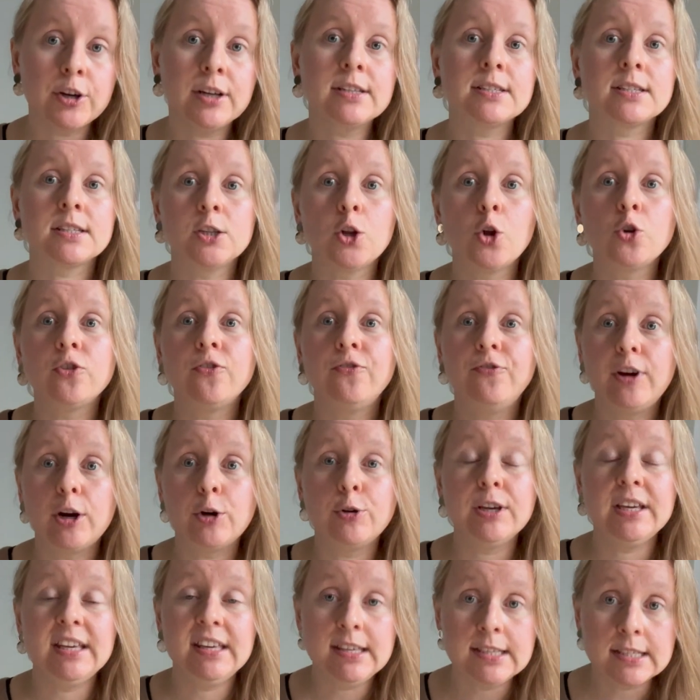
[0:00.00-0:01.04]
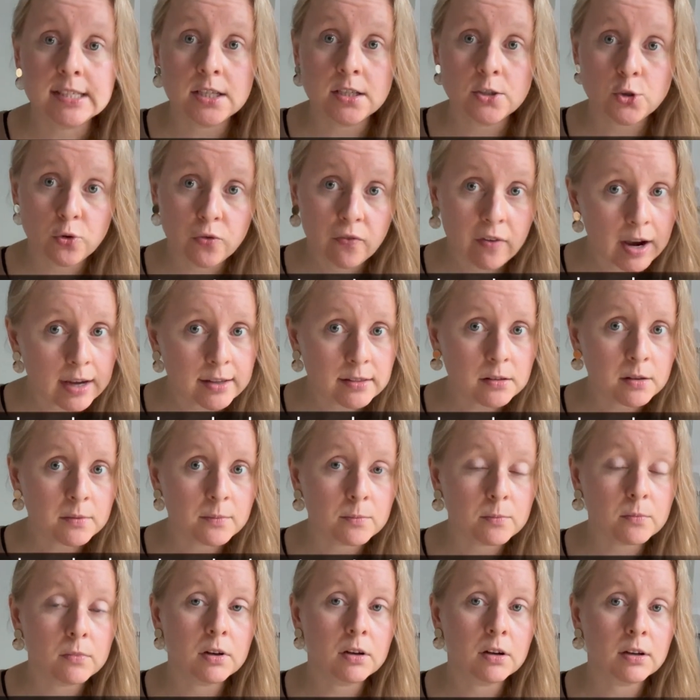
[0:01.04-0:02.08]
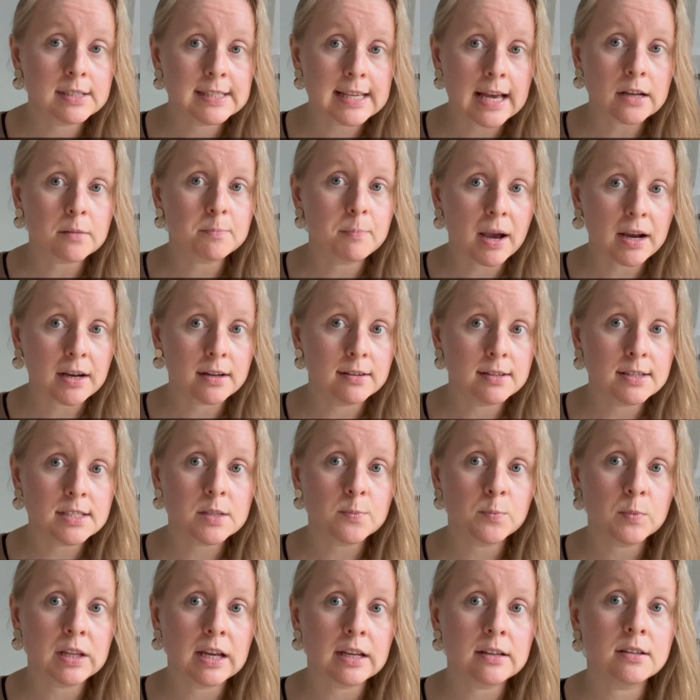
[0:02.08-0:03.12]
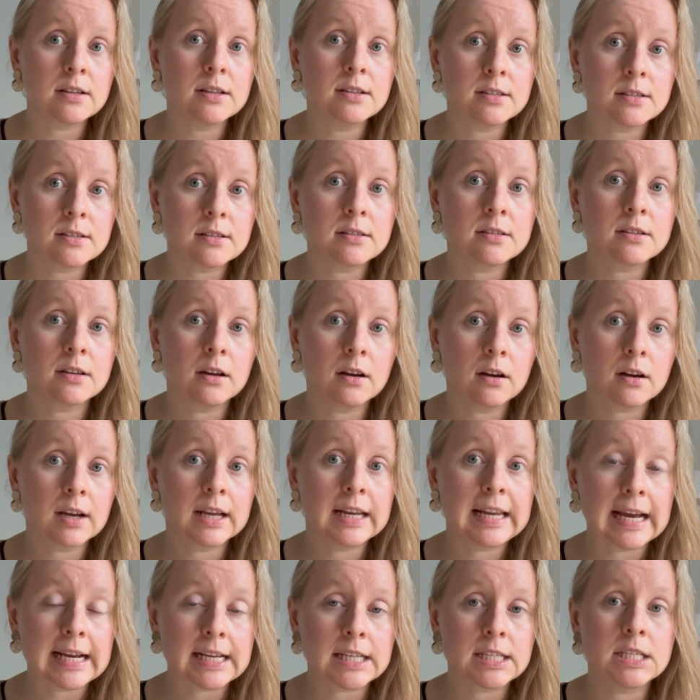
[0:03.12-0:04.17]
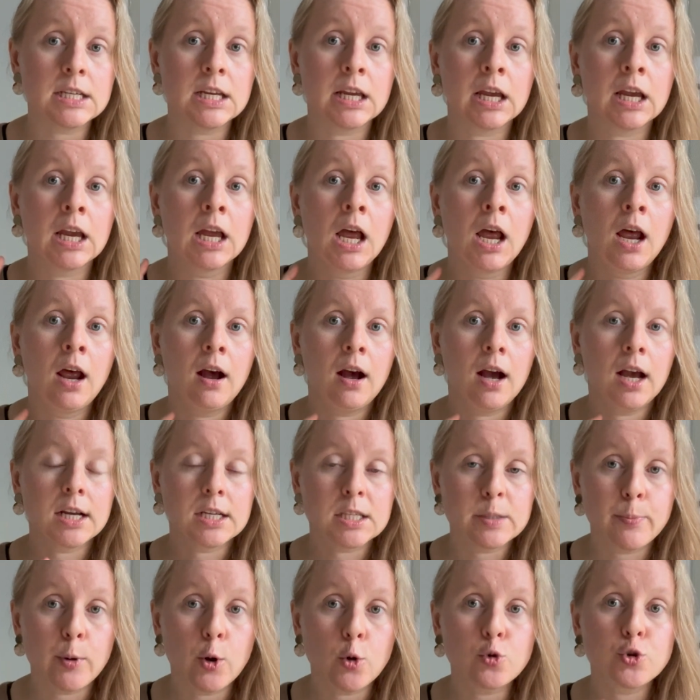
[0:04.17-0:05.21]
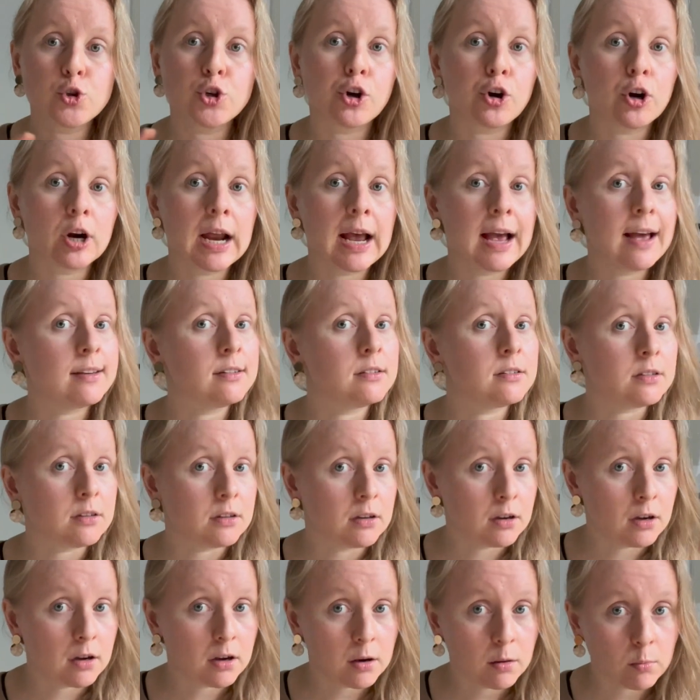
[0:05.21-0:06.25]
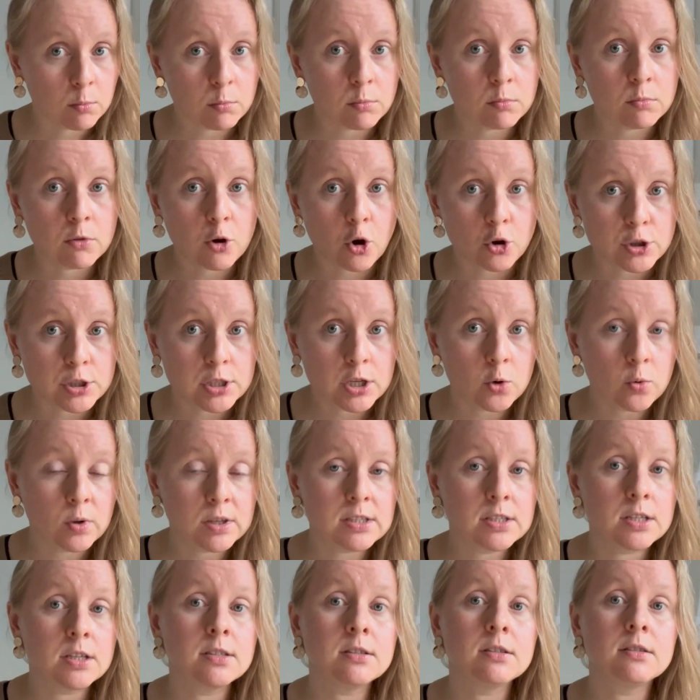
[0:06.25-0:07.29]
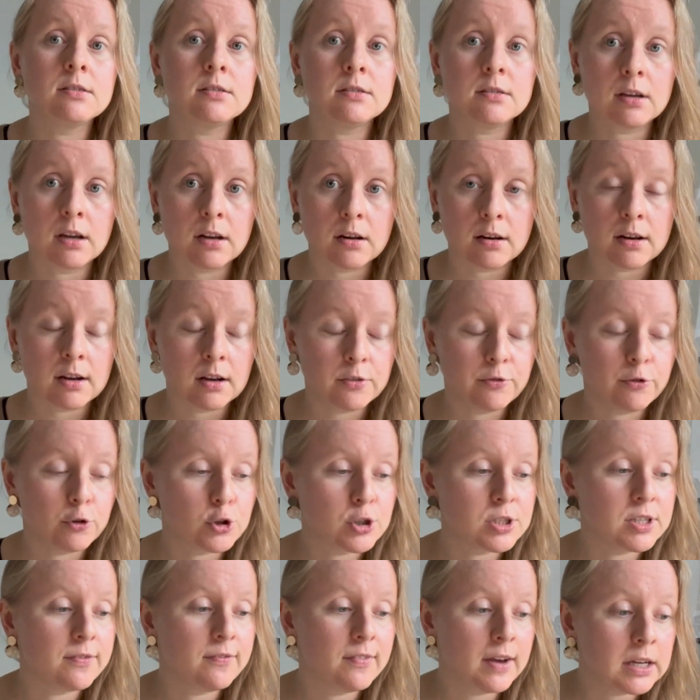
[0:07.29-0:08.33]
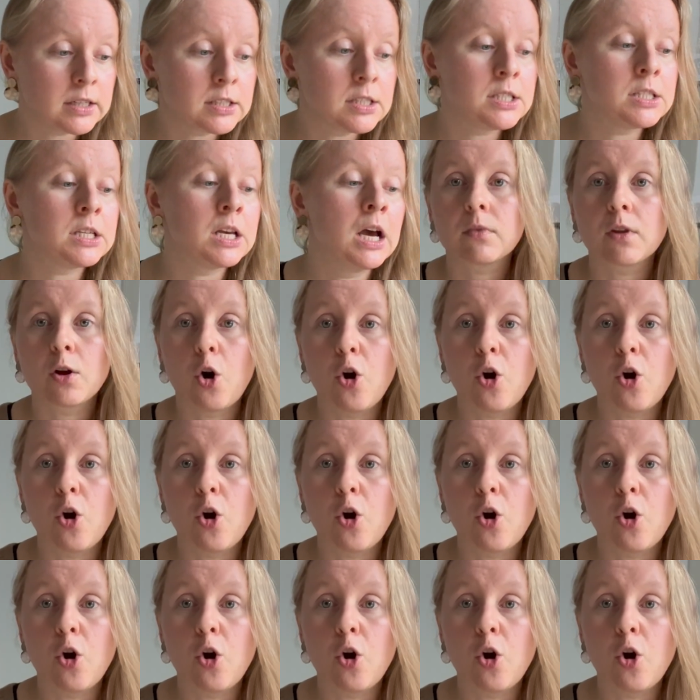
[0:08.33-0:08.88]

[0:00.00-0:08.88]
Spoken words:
It's not very easy to find the exact mechanism that is connecting exposure and consequences and adverse effects.